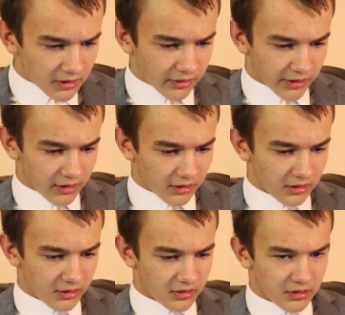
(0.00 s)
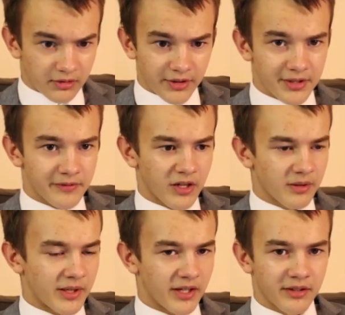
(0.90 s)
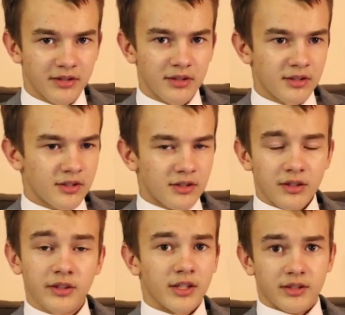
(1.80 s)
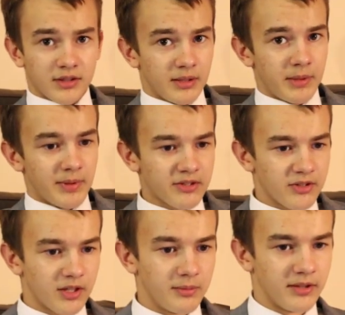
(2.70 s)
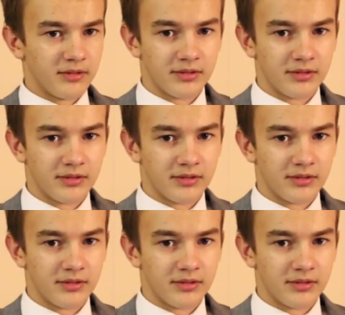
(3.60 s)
Oh no, this is very bad. Okay, let me backtrack a bit.